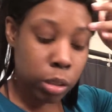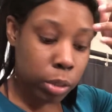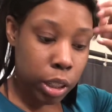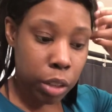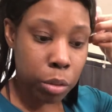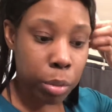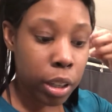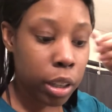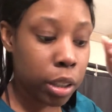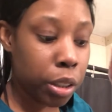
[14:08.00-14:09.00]
wouldn't even be
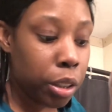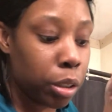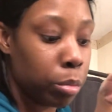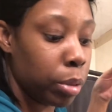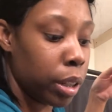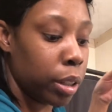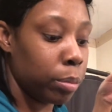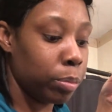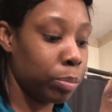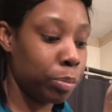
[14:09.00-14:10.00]
an issue. But
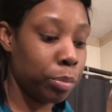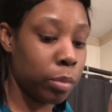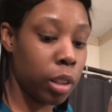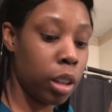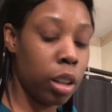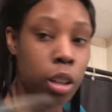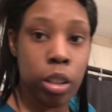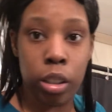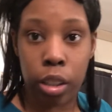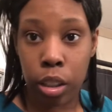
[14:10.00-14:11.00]

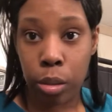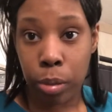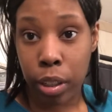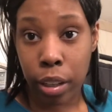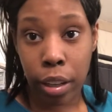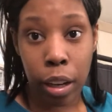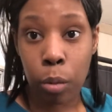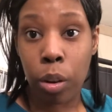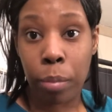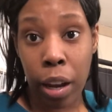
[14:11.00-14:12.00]
since we
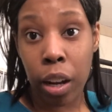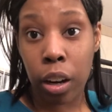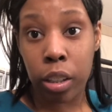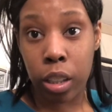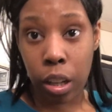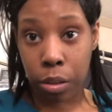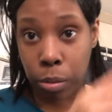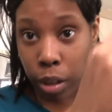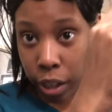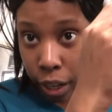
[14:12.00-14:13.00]
did, we're making ourselves
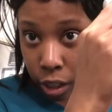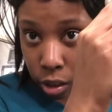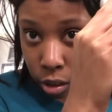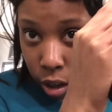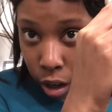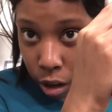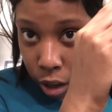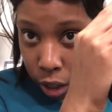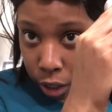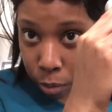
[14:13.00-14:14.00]
work extra
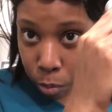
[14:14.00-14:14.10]
hard.